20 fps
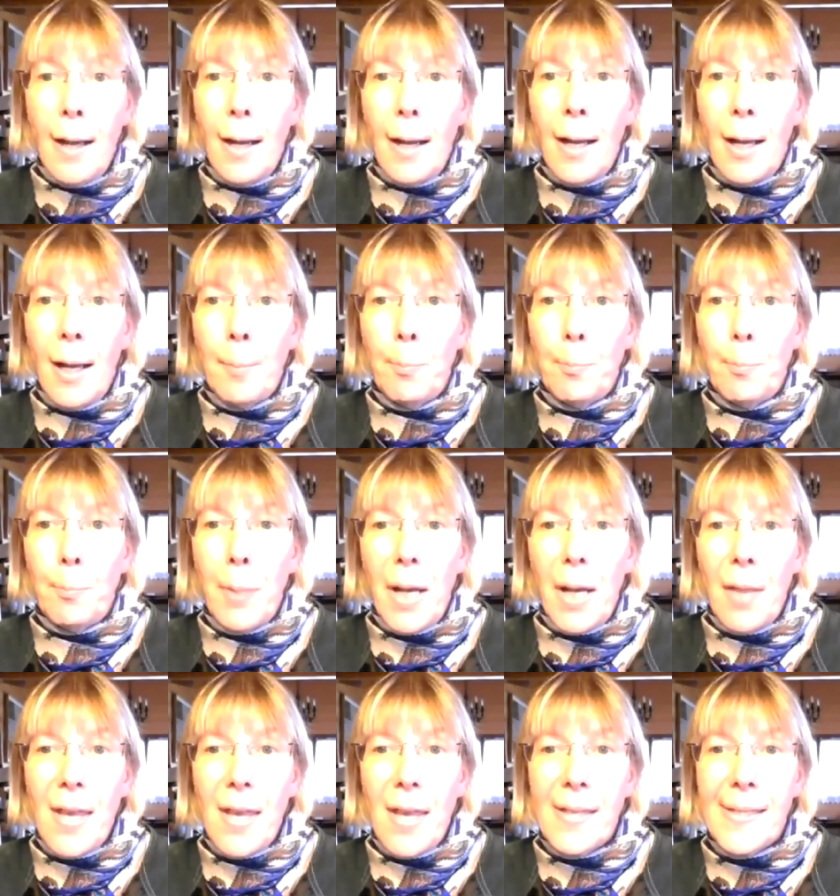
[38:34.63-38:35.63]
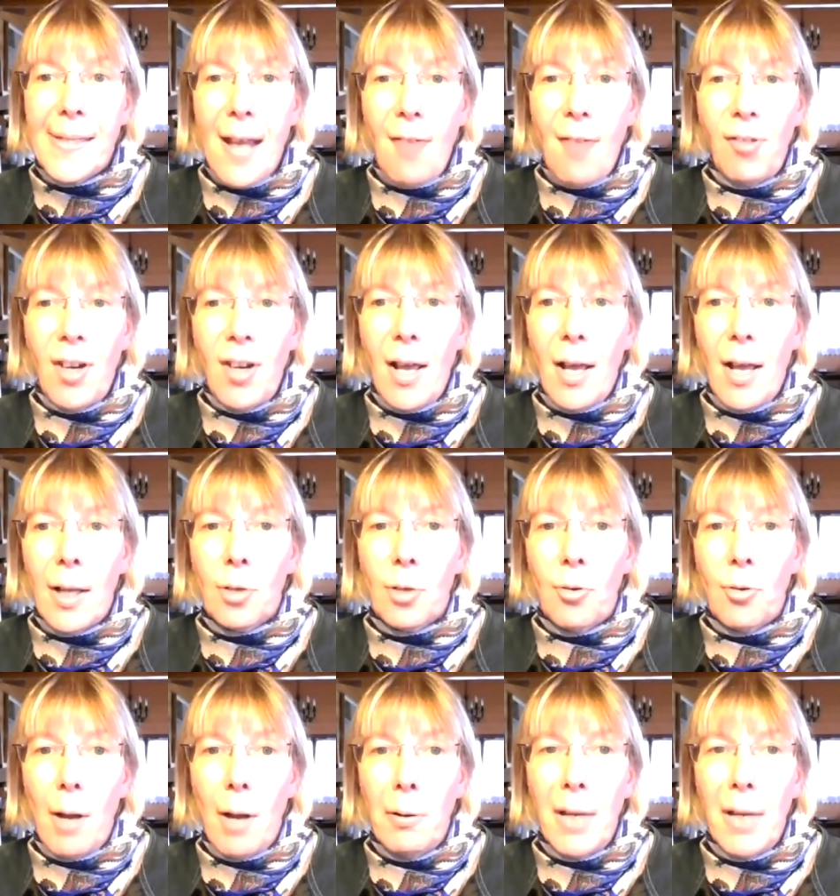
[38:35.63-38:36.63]
um, but there's definite
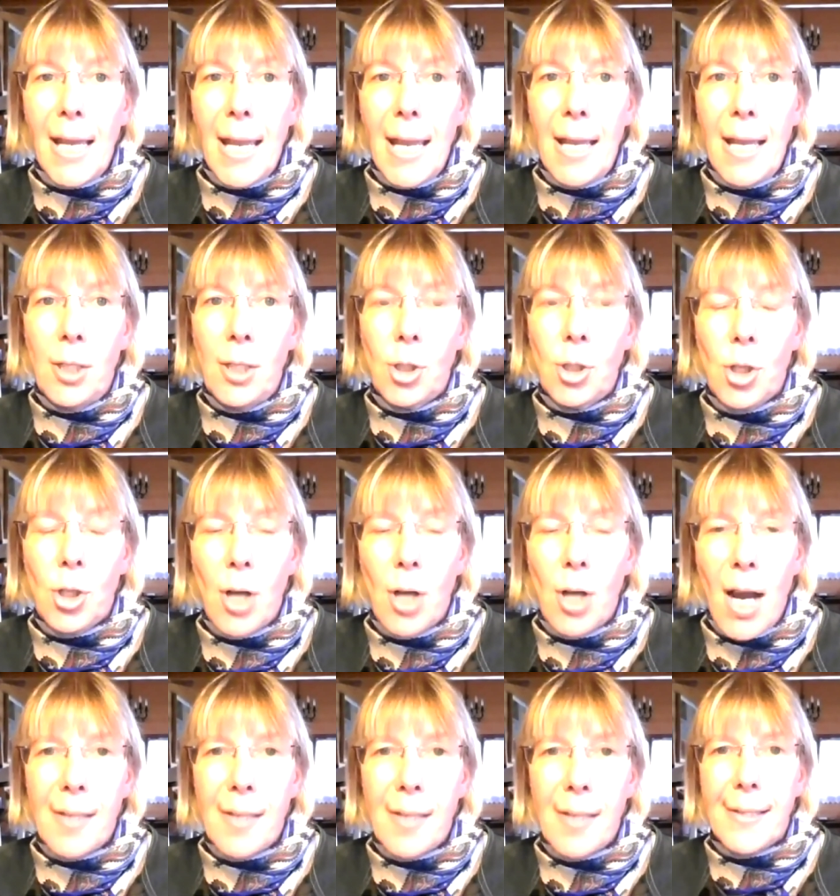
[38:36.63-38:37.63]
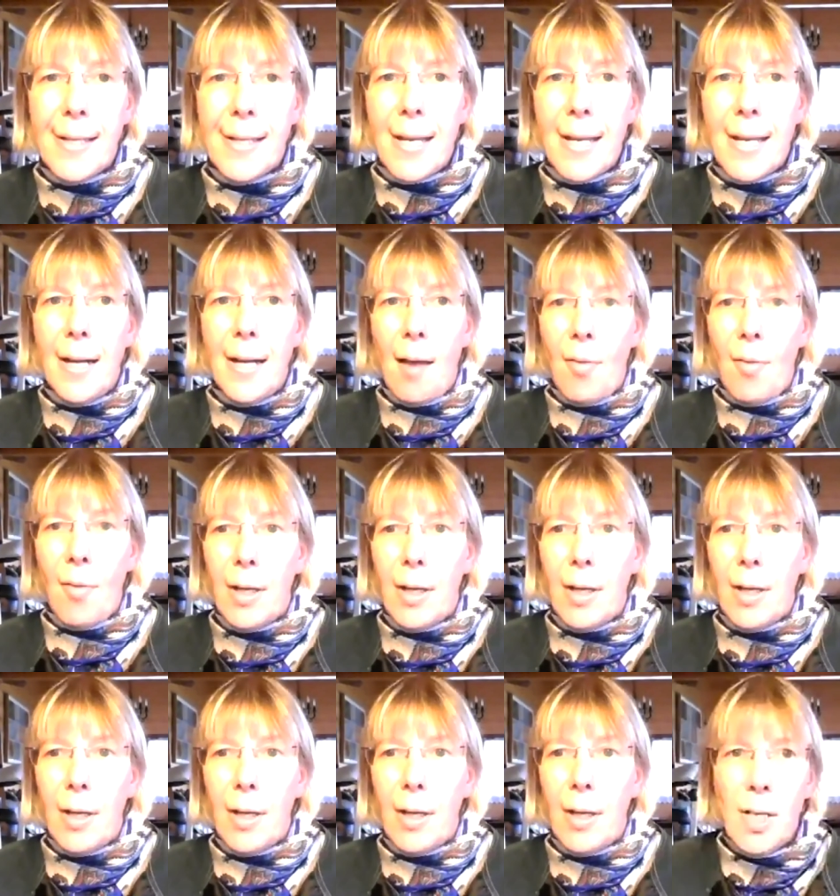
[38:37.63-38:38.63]
growing interest in other
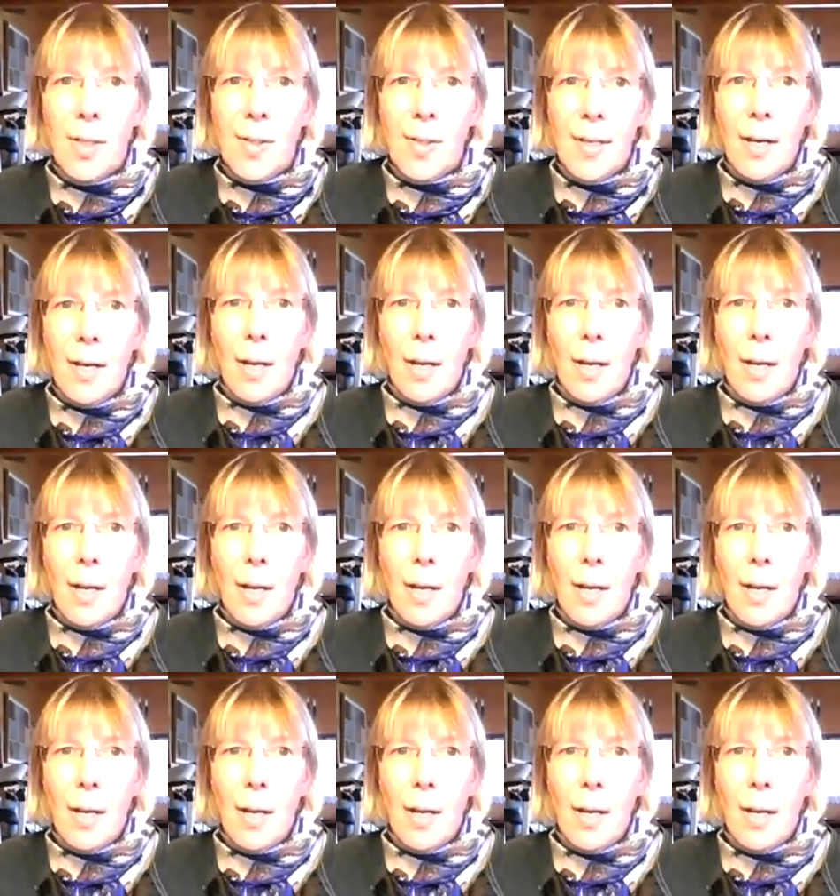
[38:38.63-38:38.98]
countries